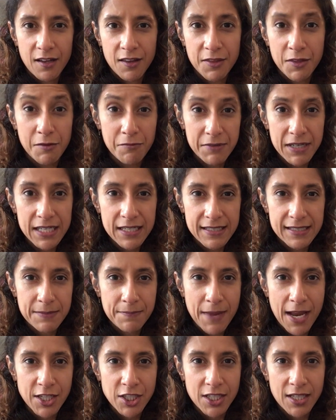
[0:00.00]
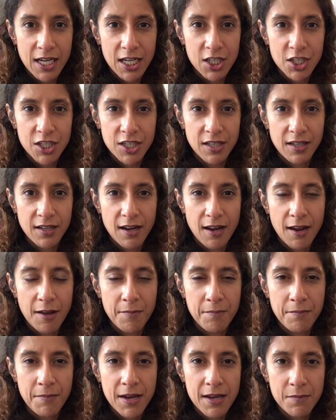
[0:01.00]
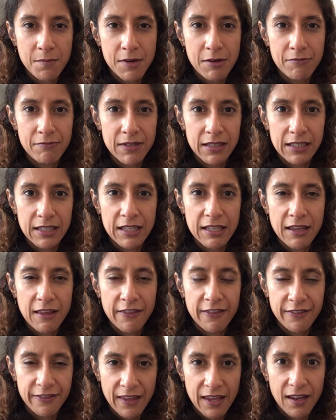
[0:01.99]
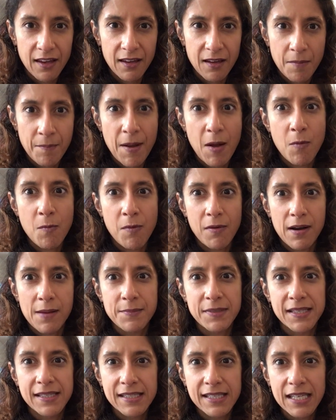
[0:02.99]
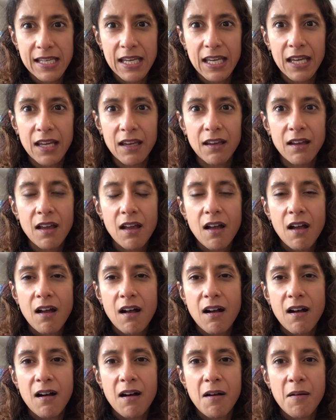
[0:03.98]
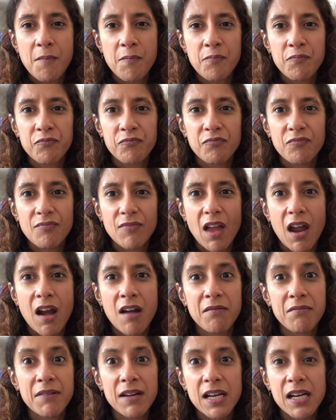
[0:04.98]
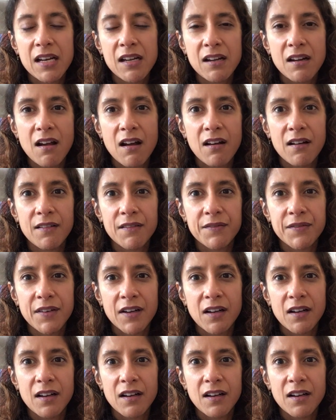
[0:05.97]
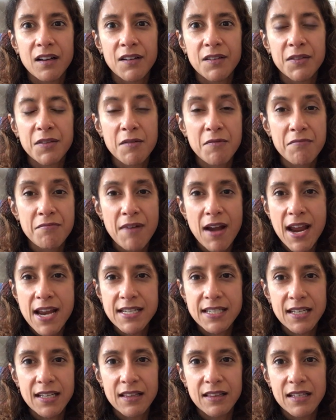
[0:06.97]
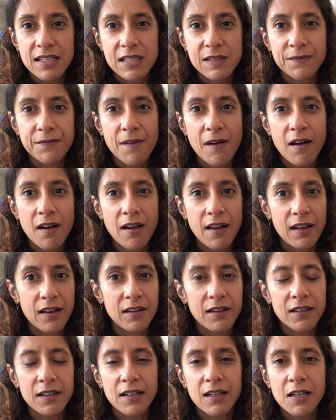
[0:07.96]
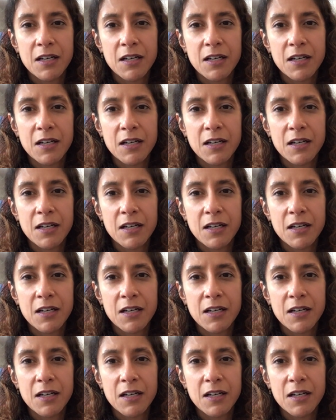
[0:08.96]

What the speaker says: the reader's imagination and make me really think about what I'm seeing. I really love the red in this fire.